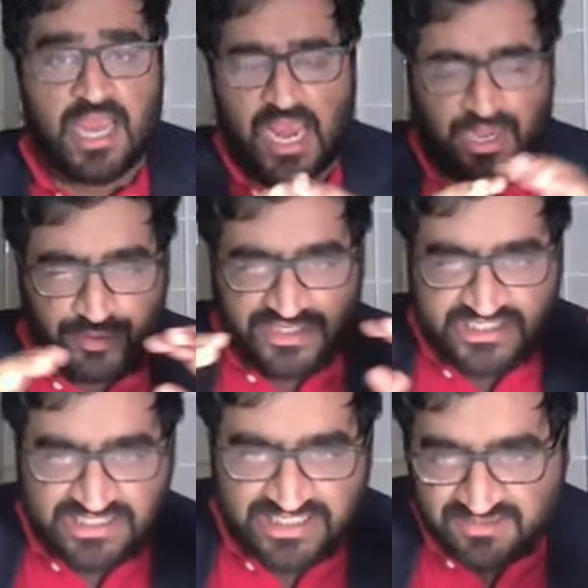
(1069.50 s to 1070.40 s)
And we
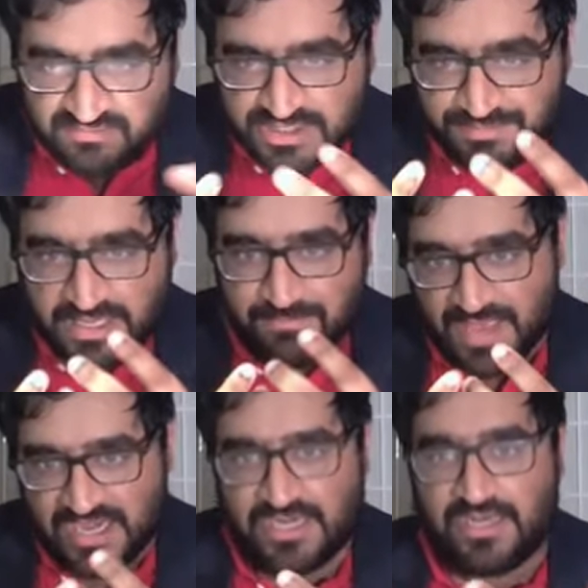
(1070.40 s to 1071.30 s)
seem to be
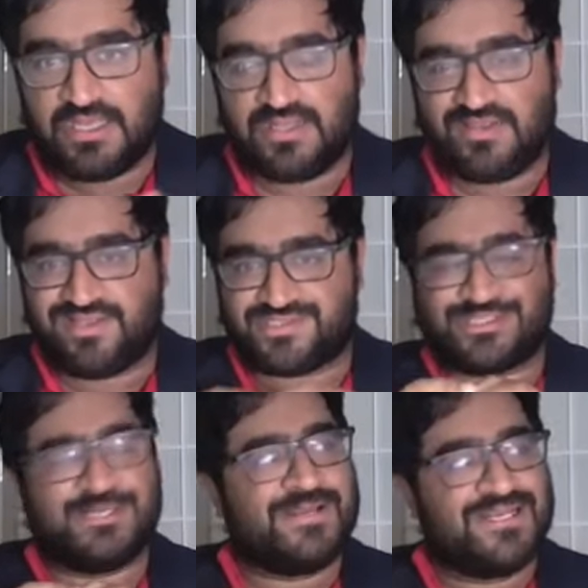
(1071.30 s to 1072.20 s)
embedded in
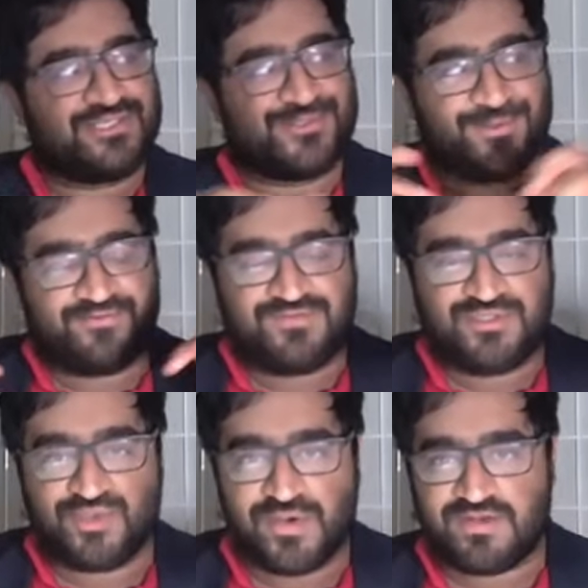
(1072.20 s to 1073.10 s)
this sort of
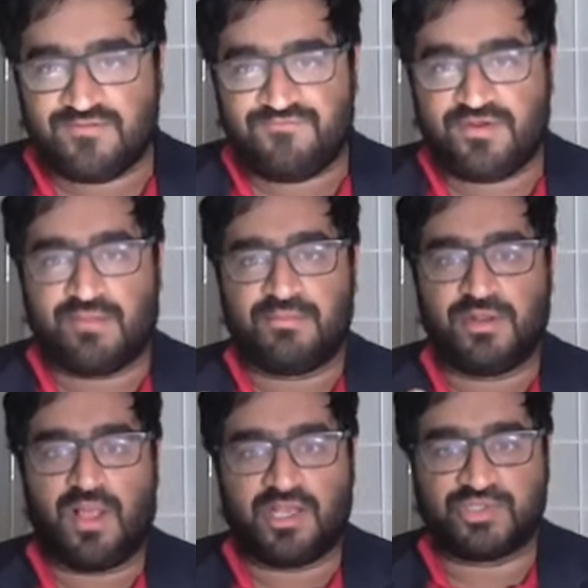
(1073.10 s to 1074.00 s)
joint
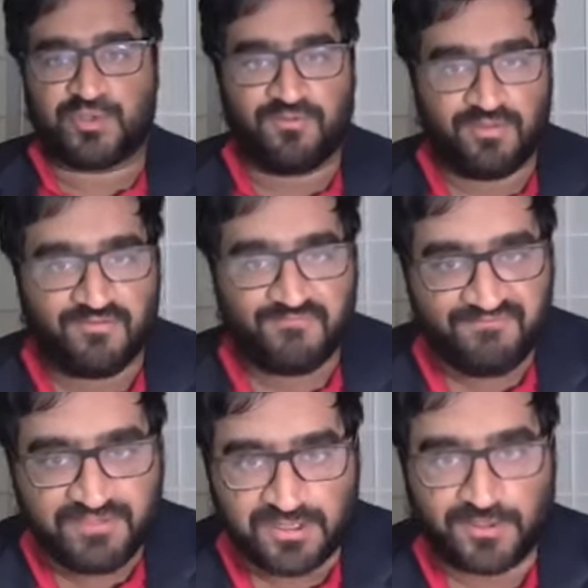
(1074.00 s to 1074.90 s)
phenomenological
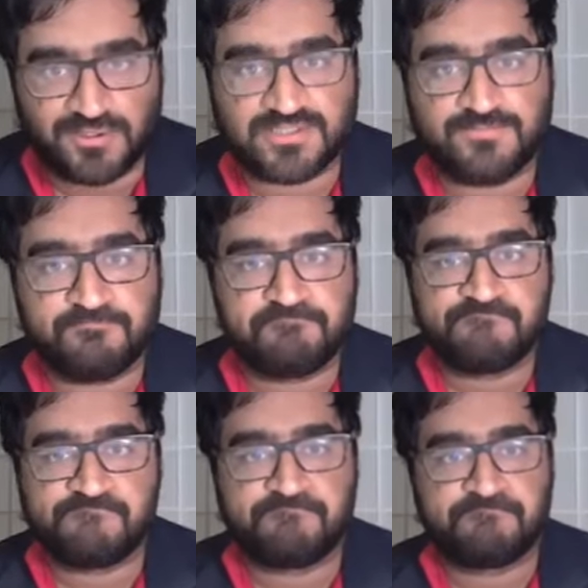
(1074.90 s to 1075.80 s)
field.
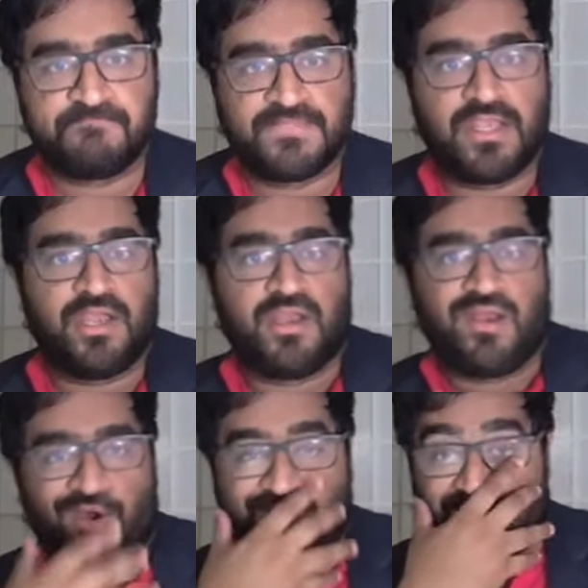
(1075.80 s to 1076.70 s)

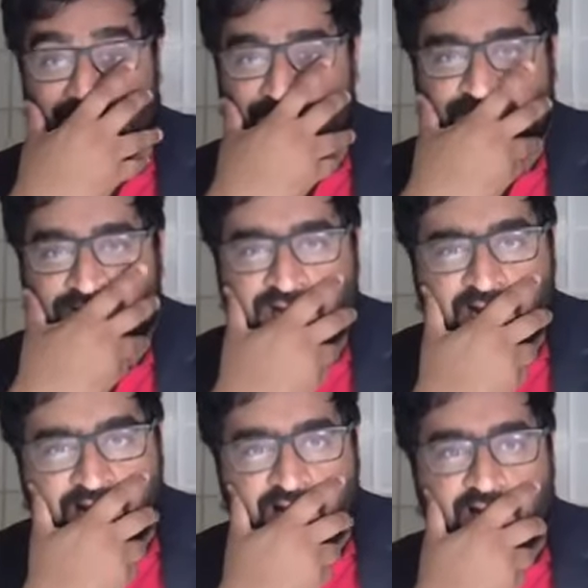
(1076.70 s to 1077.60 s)
Okay,
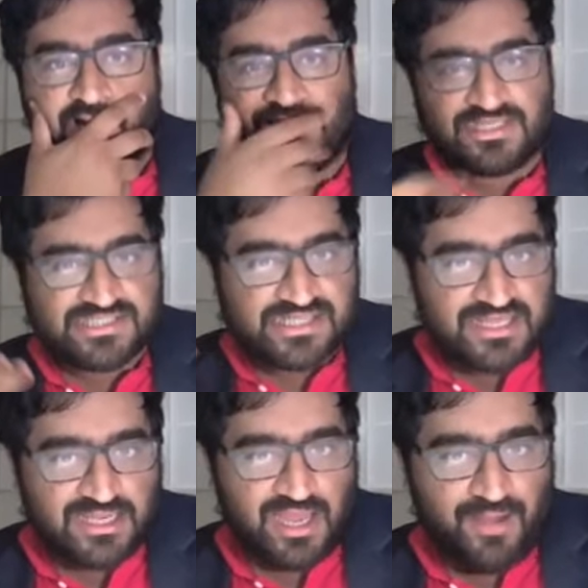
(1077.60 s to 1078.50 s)
now let's
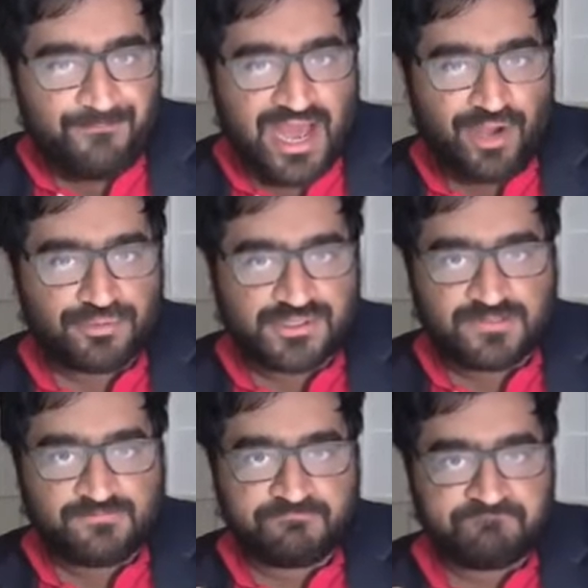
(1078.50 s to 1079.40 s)
think about
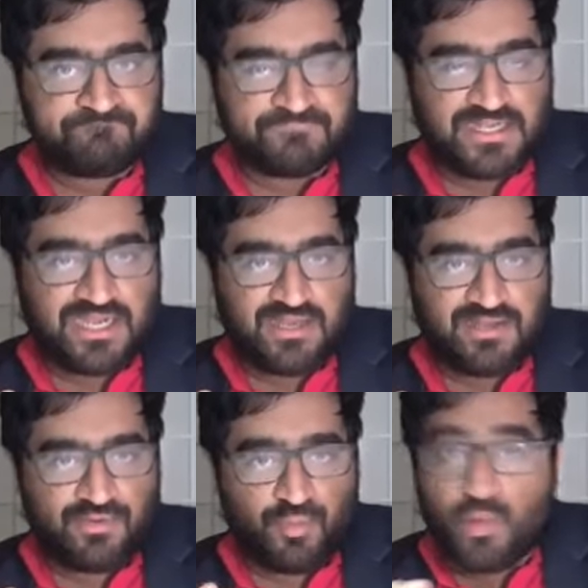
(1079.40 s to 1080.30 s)
uh,
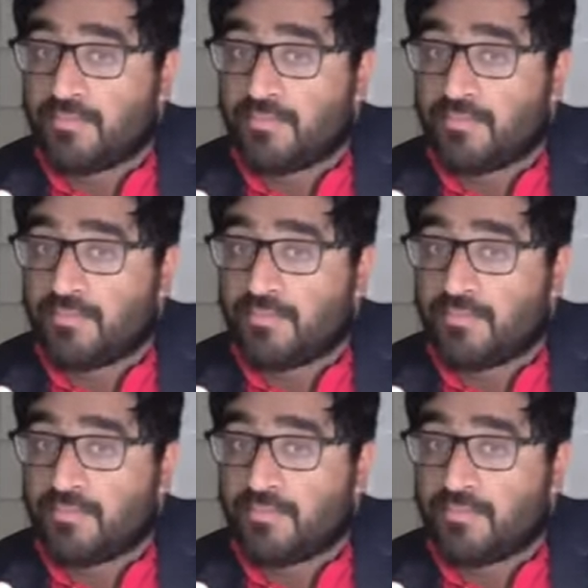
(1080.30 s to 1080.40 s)
what